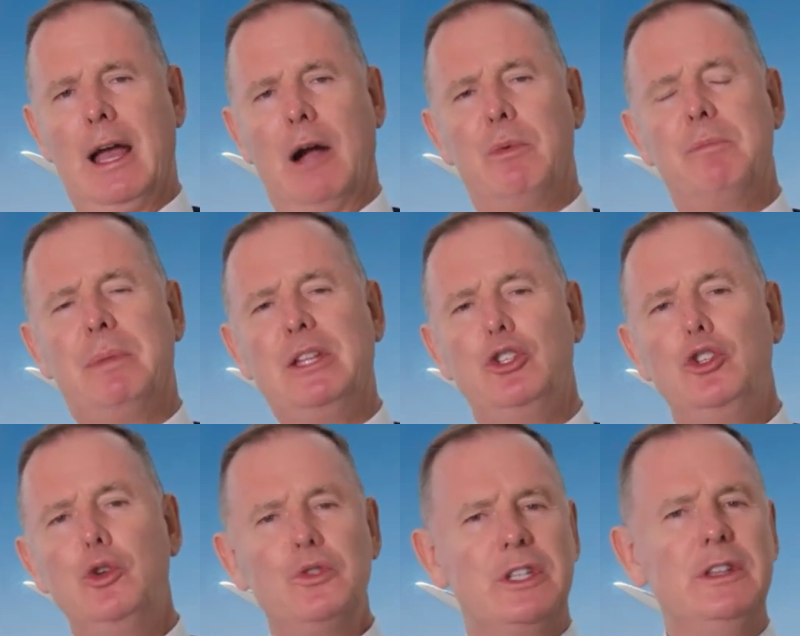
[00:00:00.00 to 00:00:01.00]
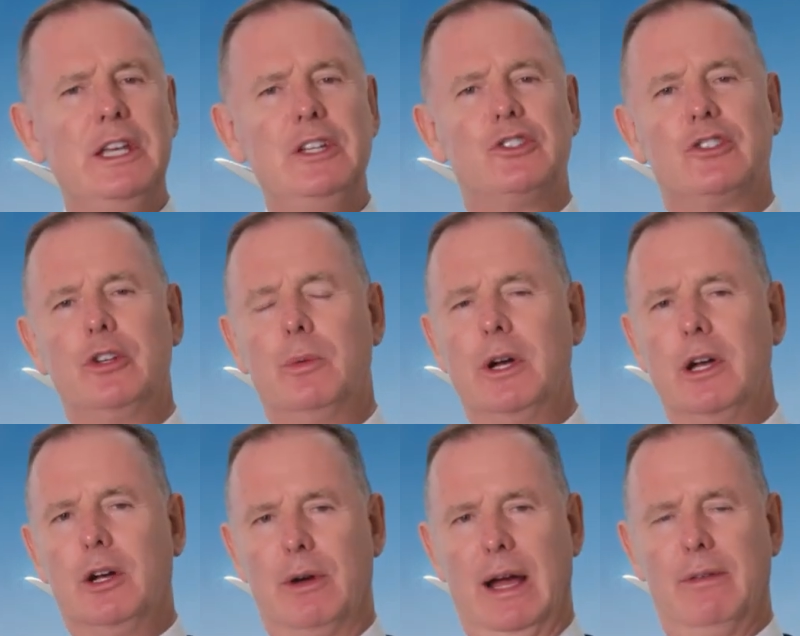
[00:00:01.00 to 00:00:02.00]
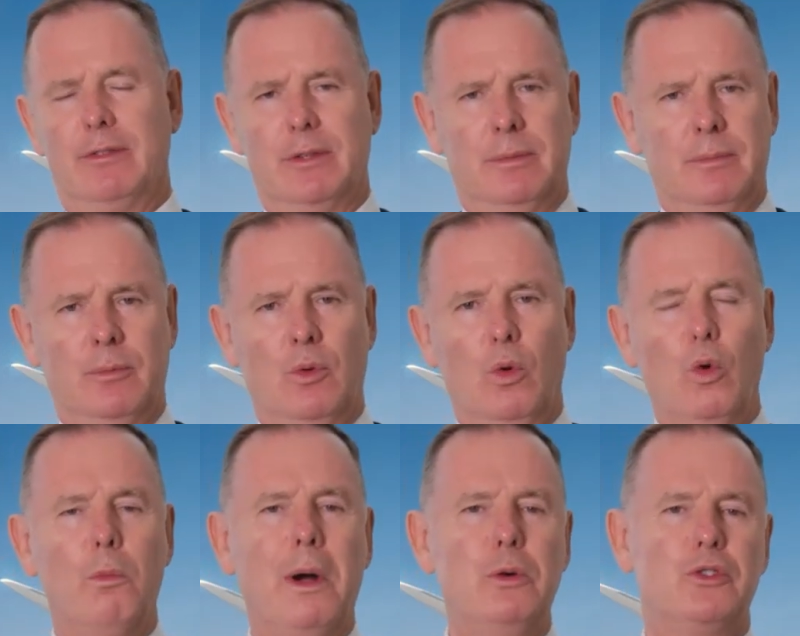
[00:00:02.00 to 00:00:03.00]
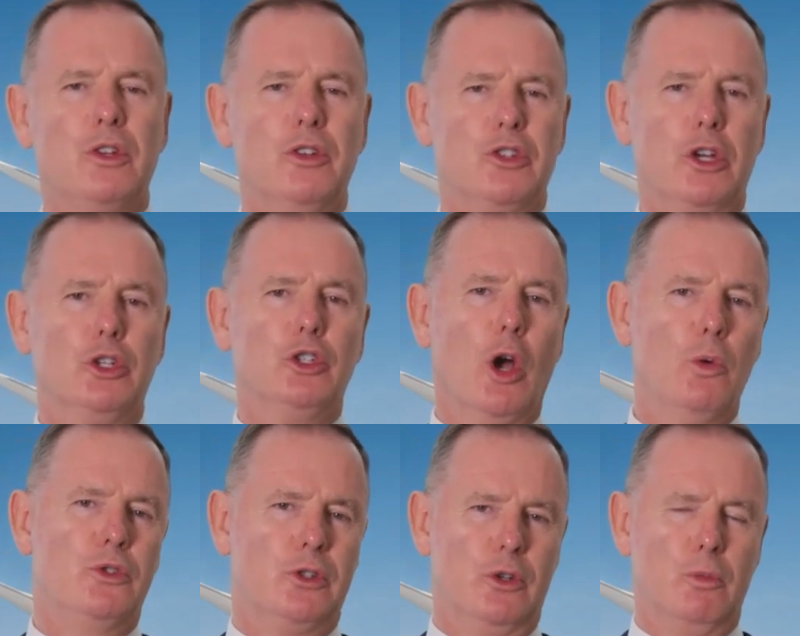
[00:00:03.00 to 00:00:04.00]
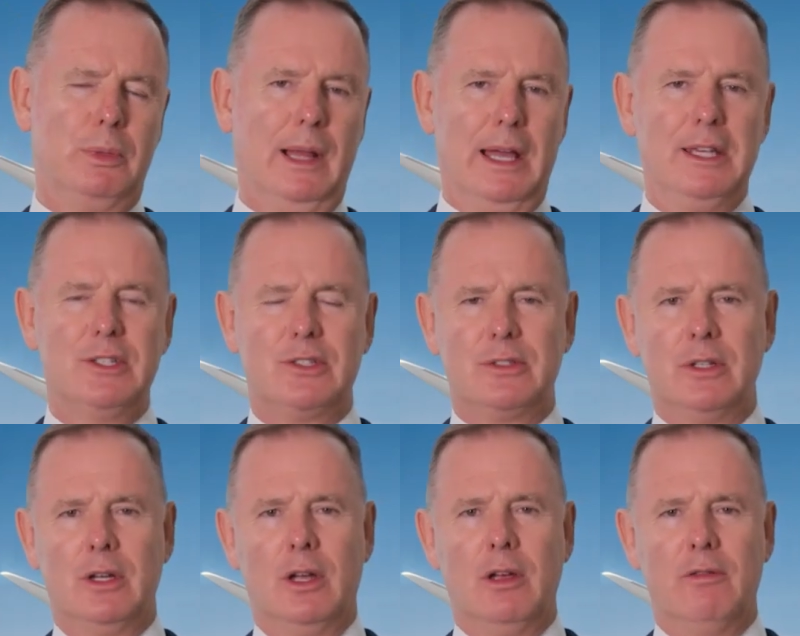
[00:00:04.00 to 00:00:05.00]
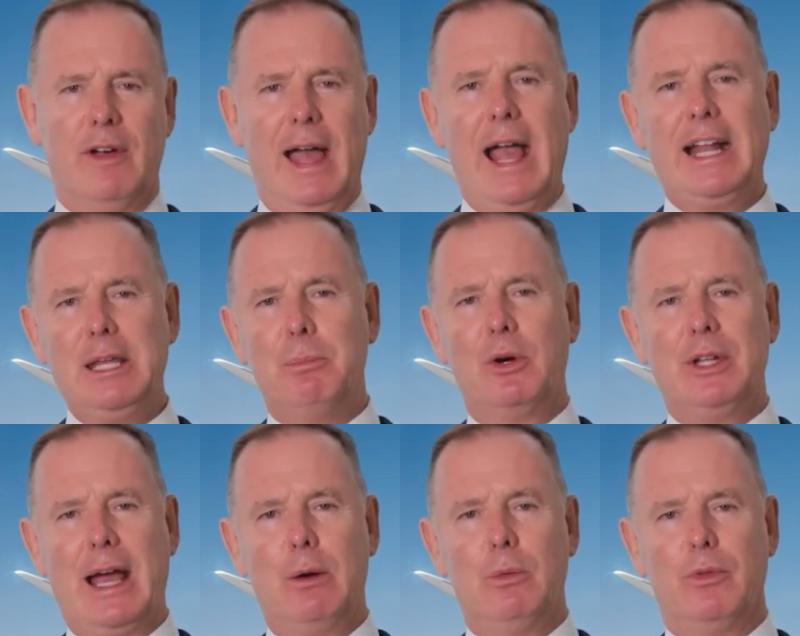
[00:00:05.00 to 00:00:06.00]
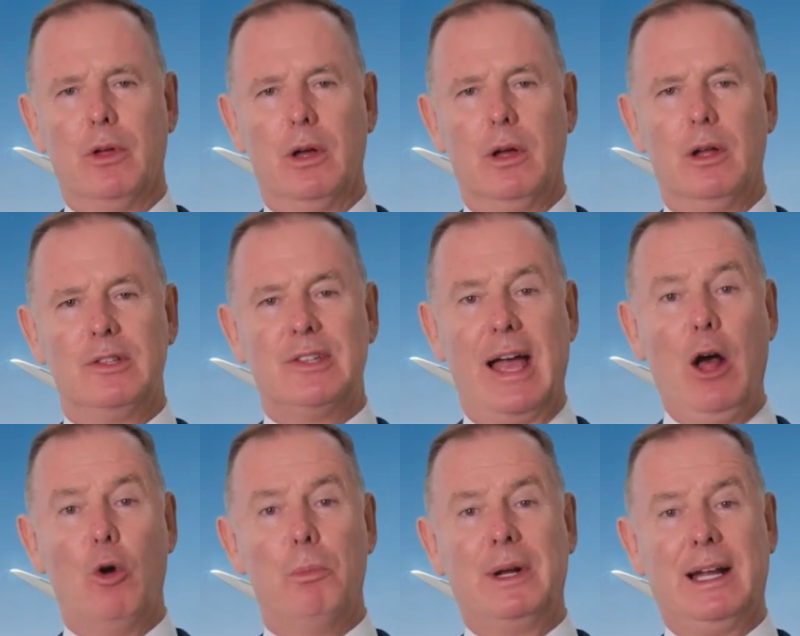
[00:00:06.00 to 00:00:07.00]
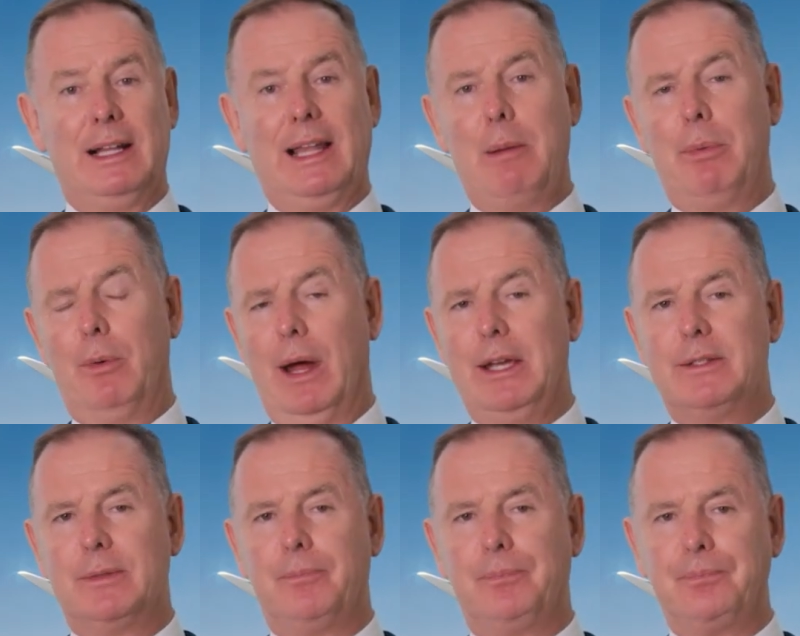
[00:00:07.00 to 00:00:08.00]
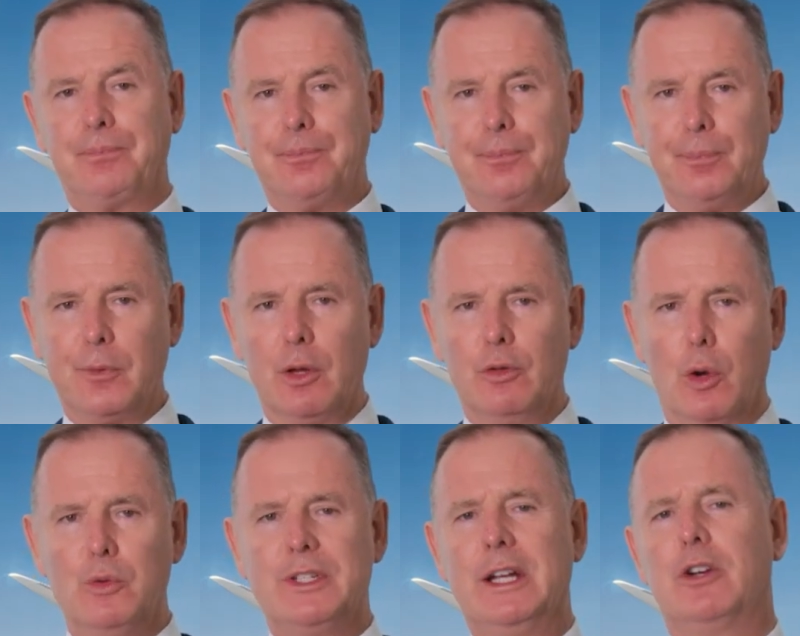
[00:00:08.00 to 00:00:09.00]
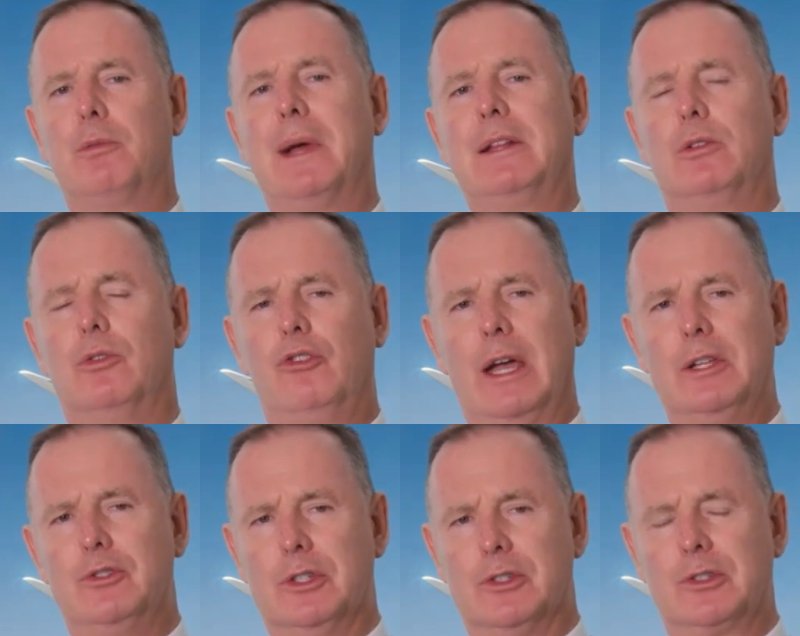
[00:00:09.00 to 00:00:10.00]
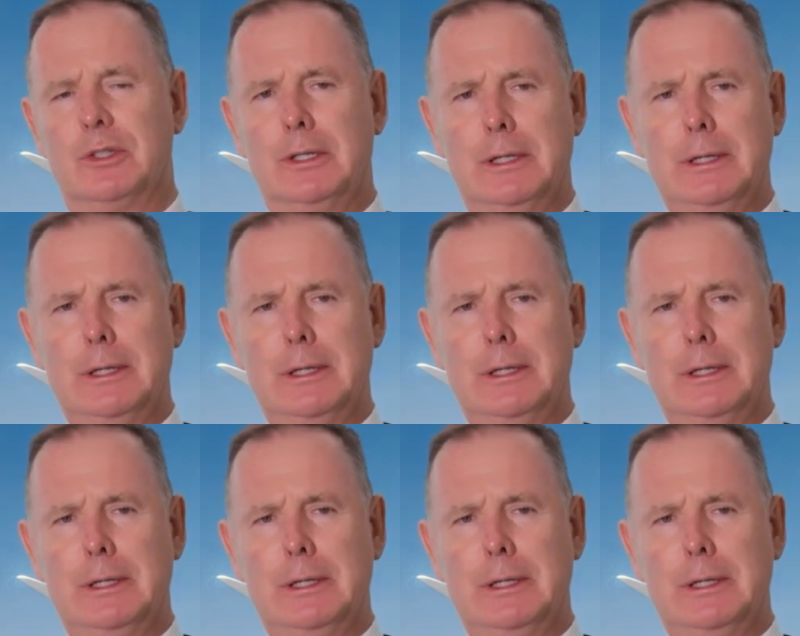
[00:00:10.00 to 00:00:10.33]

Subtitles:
And we've been using these two aircraft almost as a go-to place for anybody out there to help collaborate those incremental changes.